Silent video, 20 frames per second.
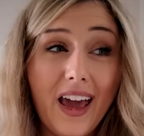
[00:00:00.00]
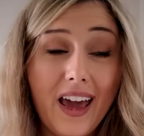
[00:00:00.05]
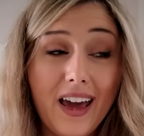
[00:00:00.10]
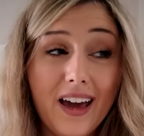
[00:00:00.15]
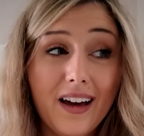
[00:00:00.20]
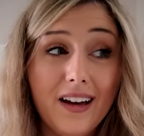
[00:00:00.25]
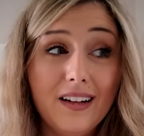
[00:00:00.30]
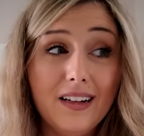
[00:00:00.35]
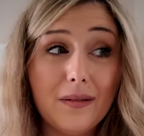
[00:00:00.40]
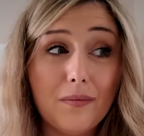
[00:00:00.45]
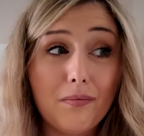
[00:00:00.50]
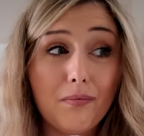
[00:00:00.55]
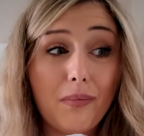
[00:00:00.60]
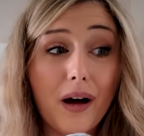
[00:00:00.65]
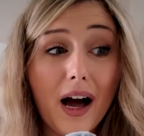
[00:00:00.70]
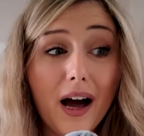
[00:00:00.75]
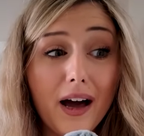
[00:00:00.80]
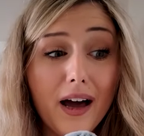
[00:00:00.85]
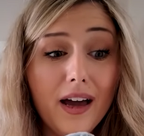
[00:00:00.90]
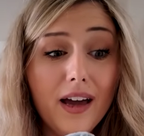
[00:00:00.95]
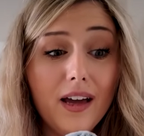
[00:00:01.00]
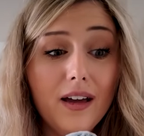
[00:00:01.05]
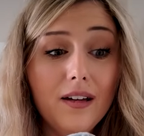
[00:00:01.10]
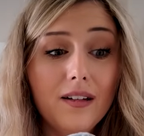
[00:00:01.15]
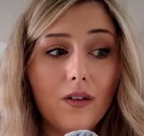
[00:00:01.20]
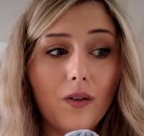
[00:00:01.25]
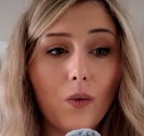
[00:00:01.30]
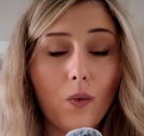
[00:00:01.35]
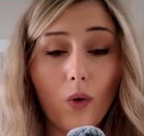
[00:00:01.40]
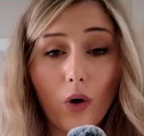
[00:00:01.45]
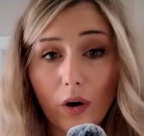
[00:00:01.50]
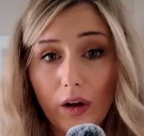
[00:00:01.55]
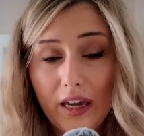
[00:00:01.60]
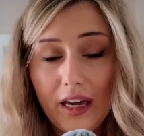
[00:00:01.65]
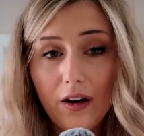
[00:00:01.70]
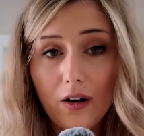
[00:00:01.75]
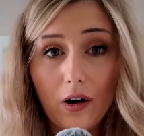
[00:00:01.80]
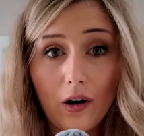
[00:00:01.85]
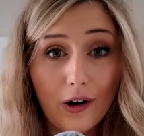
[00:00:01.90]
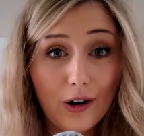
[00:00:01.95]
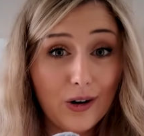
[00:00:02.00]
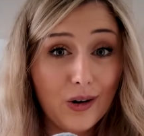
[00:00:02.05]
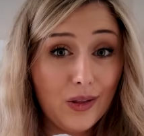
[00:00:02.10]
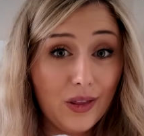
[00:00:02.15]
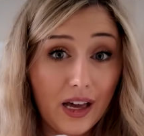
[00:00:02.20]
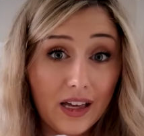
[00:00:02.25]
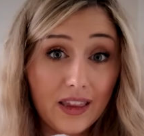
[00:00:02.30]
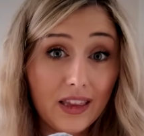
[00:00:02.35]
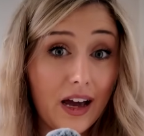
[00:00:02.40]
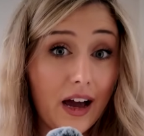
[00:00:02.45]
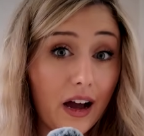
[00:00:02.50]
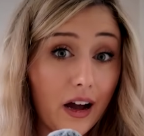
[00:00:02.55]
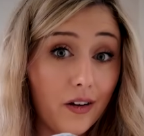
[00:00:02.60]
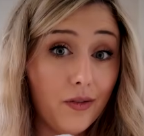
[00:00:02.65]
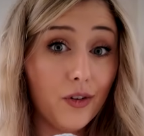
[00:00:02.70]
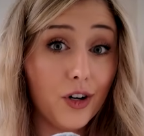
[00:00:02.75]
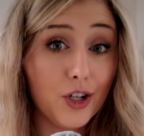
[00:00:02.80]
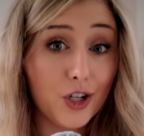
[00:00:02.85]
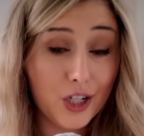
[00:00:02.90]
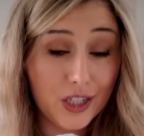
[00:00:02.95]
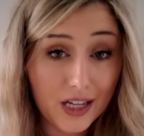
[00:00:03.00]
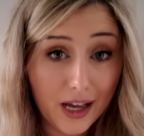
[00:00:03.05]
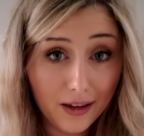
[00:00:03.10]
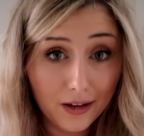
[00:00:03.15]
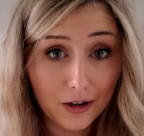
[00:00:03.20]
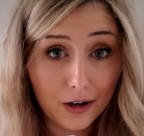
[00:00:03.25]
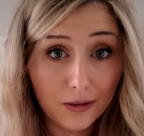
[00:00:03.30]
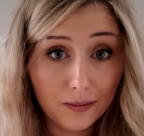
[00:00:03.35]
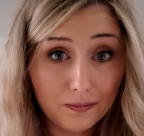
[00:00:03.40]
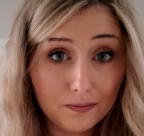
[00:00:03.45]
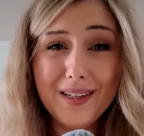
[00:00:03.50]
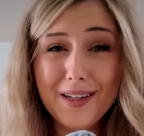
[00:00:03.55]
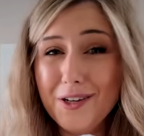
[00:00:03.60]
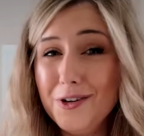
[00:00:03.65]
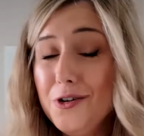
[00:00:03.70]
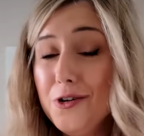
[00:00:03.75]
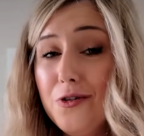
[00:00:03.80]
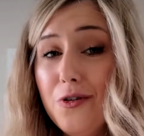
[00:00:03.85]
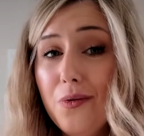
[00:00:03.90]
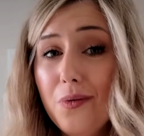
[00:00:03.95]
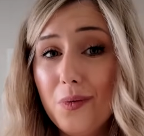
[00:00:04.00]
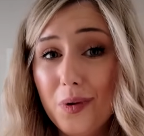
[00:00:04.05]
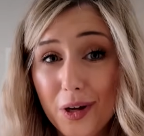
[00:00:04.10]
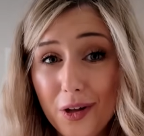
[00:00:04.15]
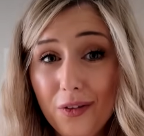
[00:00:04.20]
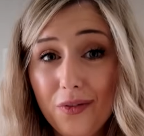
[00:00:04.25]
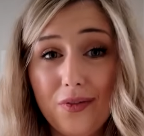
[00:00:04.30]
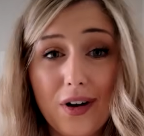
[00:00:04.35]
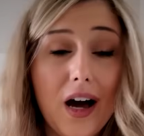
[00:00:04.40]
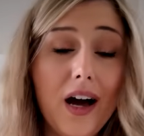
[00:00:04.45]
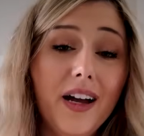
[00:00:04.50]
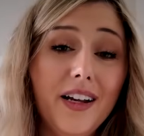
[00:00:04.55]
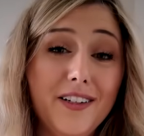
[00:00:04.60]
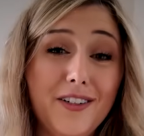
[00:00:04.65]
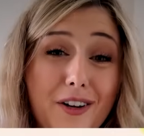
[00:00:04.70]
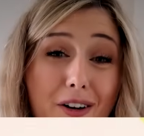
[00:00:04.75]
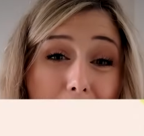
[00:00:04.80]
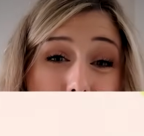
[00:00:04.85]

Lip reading: And by working harder than the average seller, you will find you're